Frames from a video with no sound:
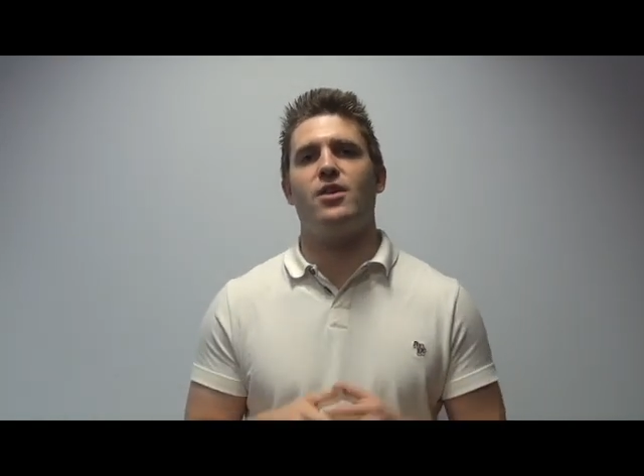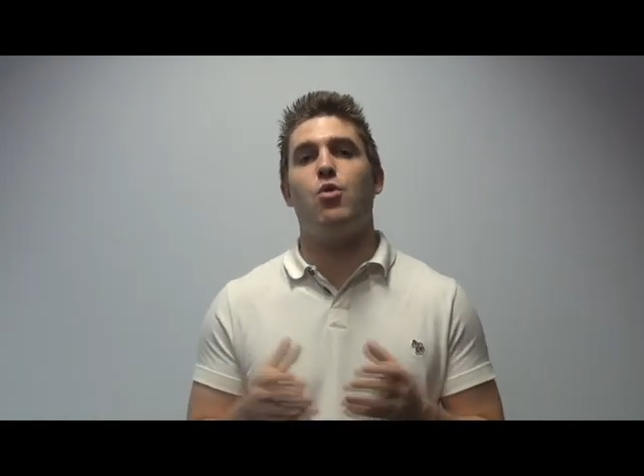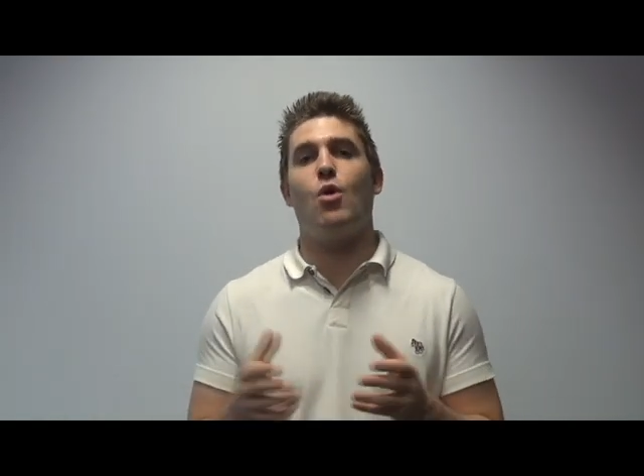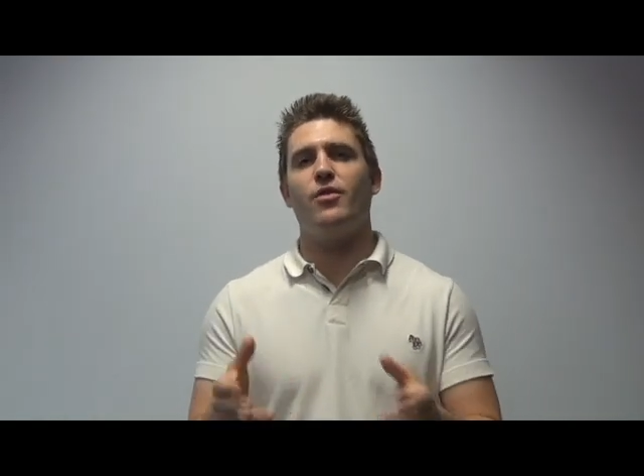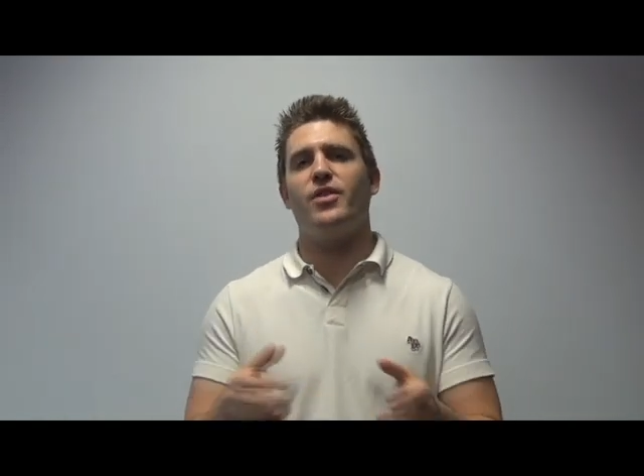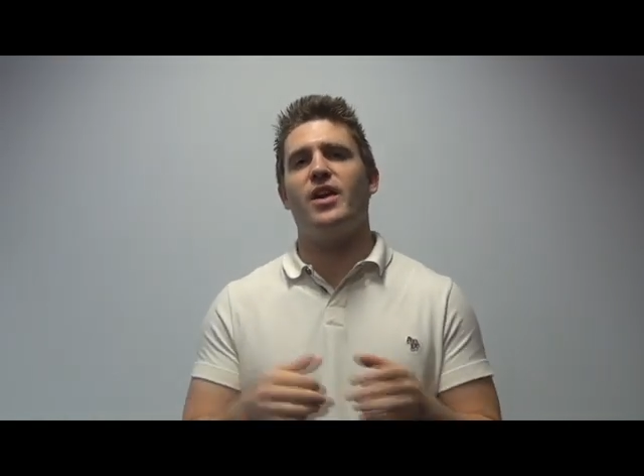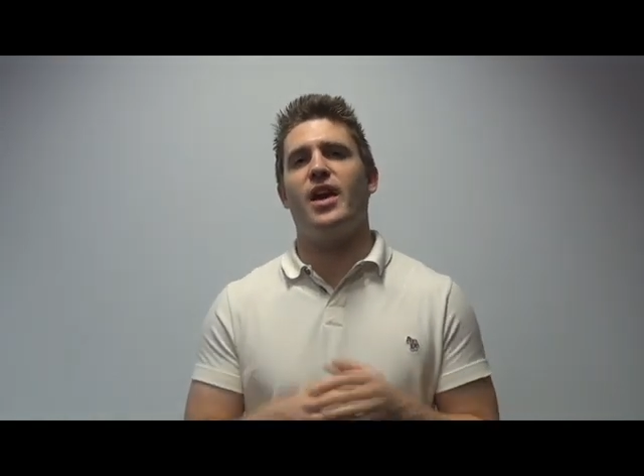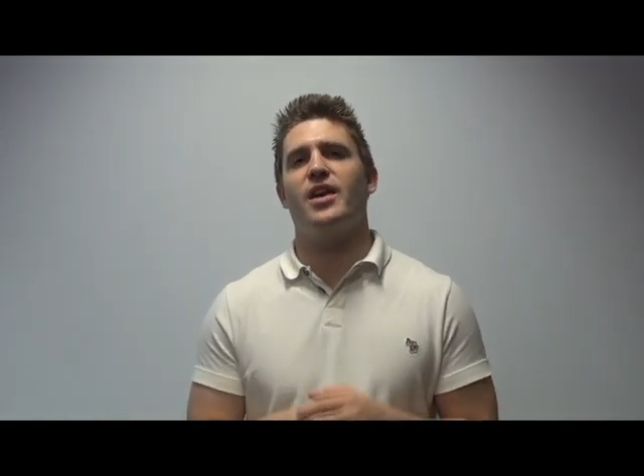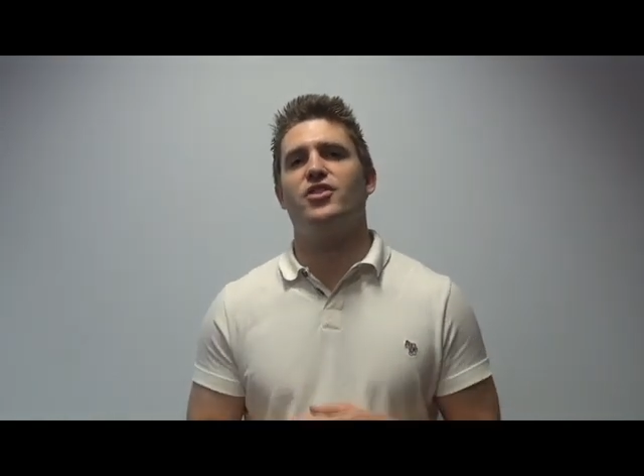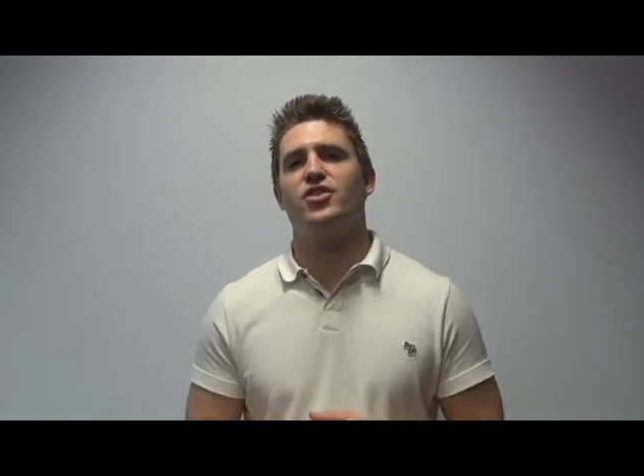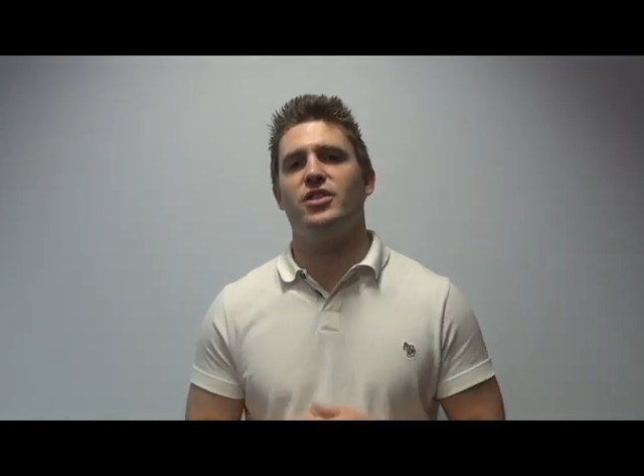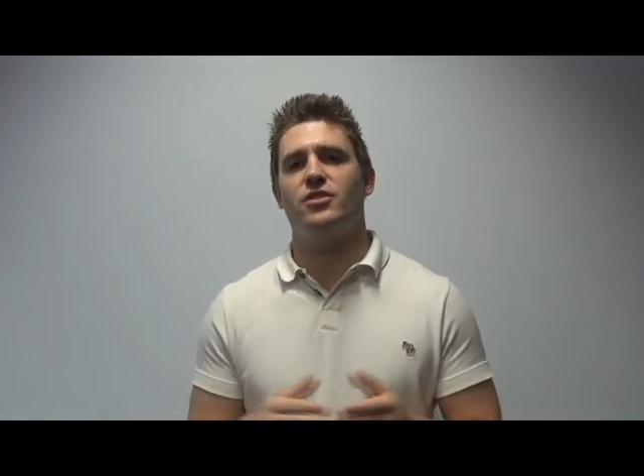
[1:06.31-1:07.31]

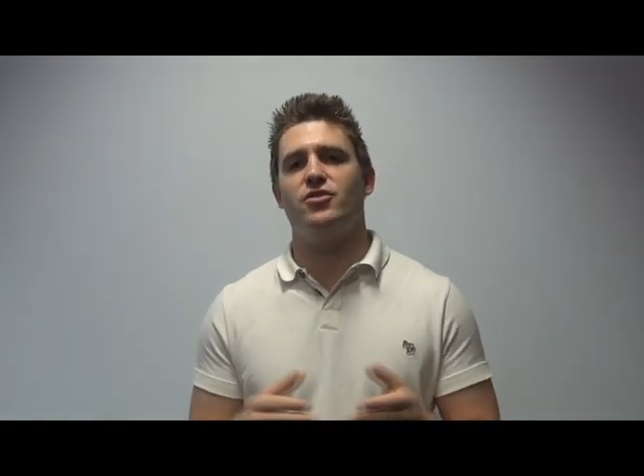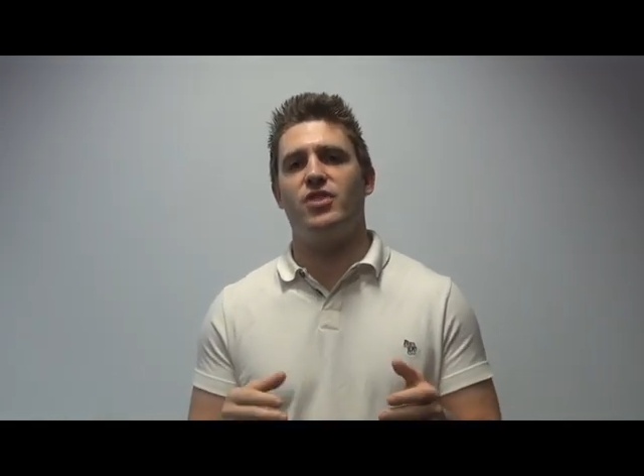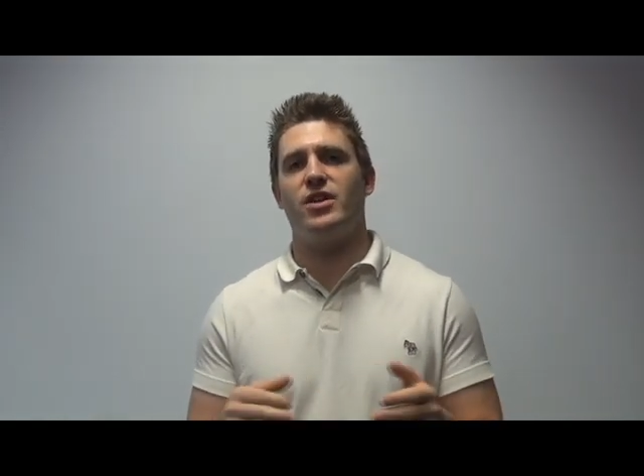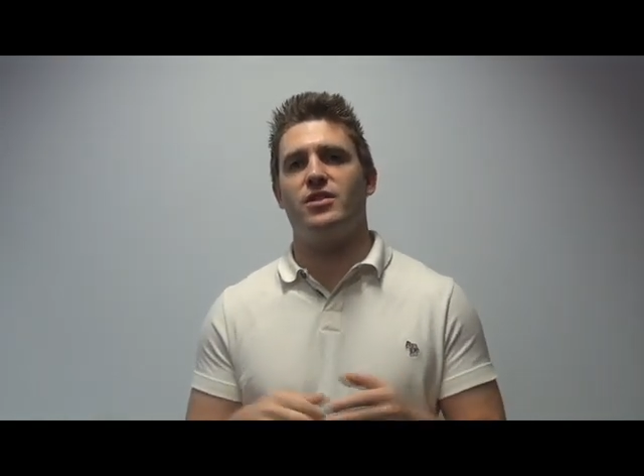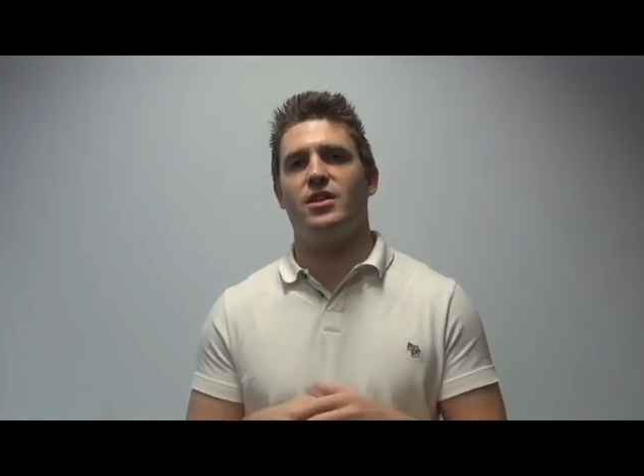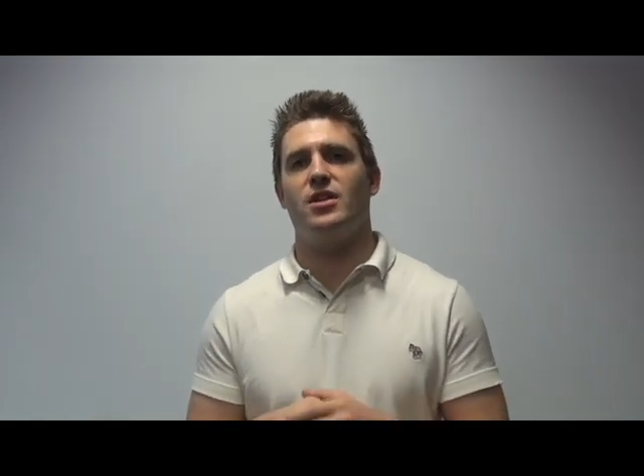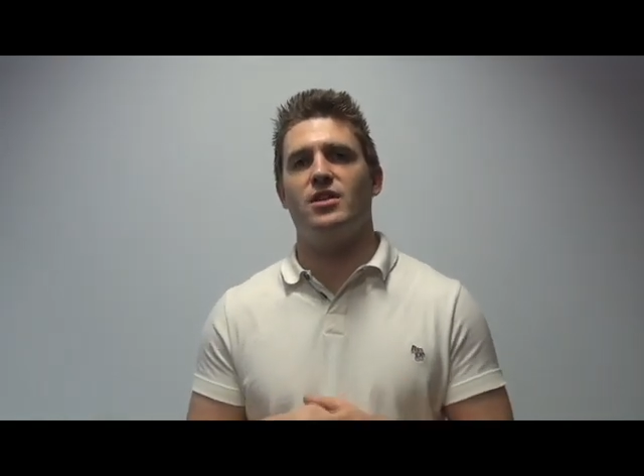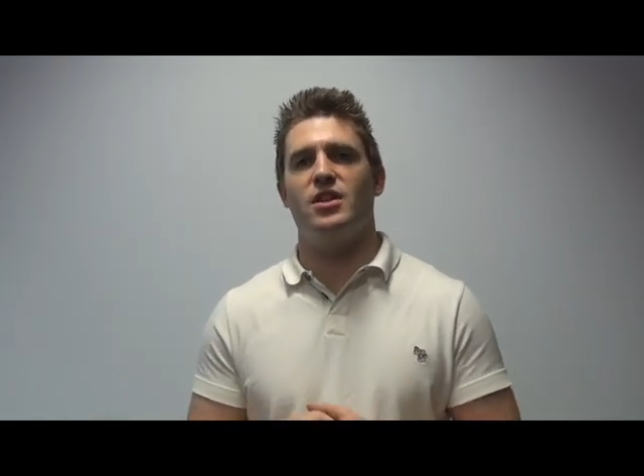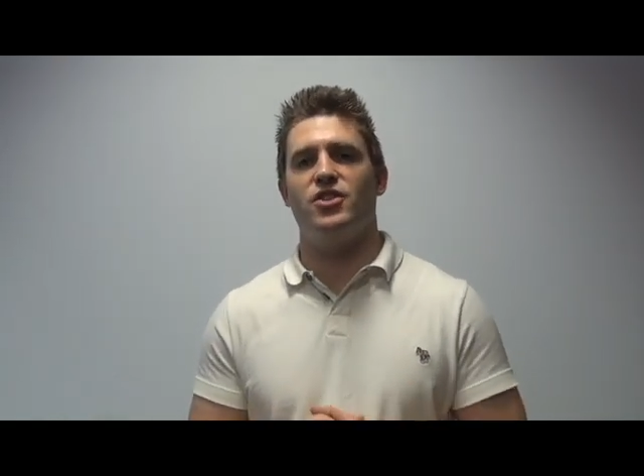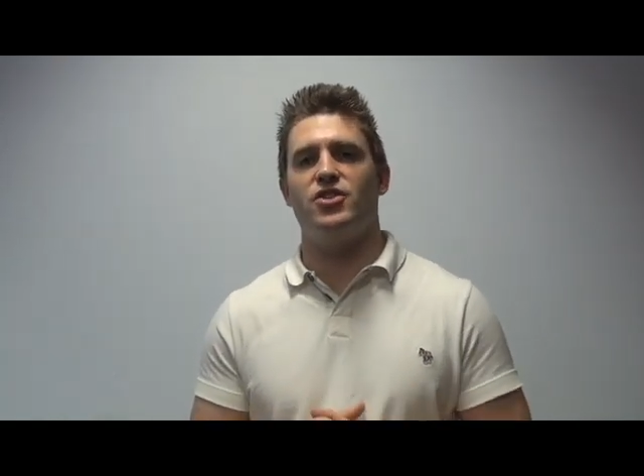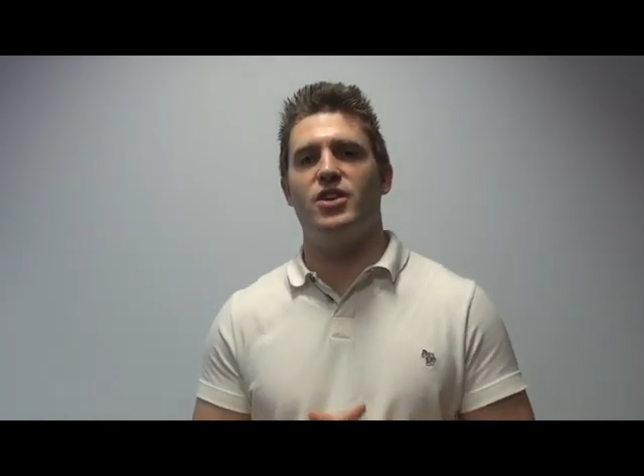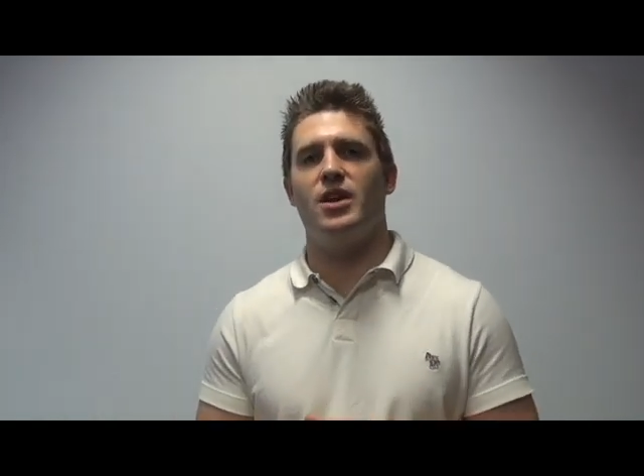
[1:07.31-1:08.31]
qualification in strength and
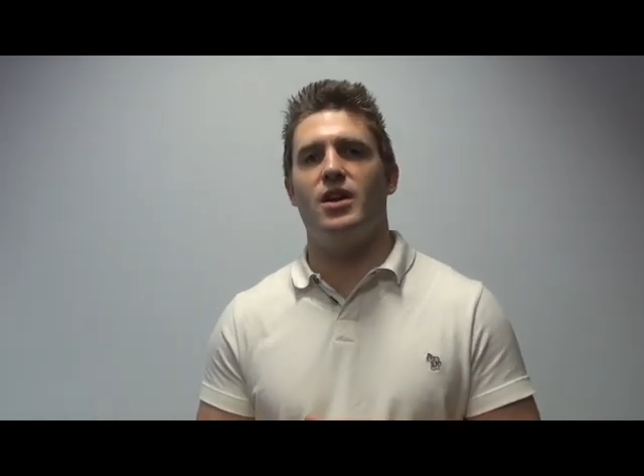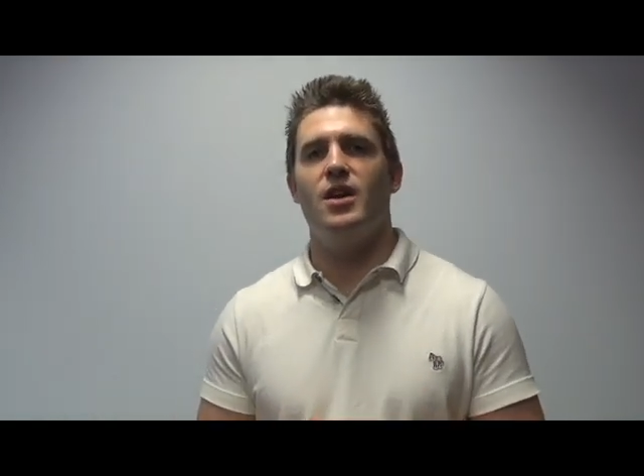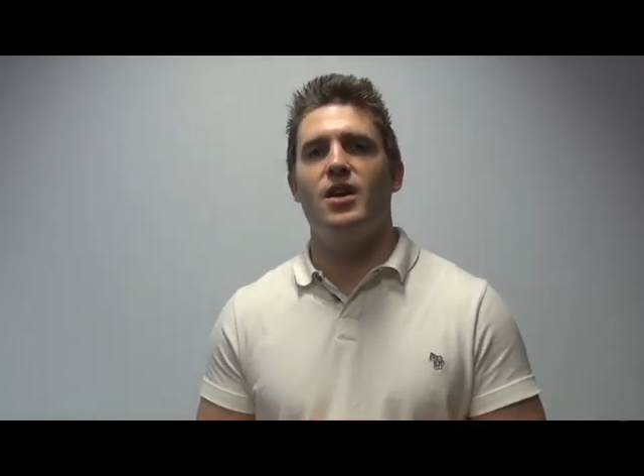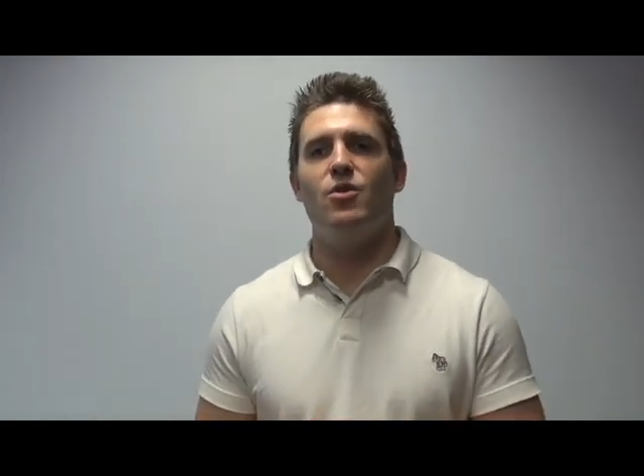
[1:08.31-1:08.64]
conditioning,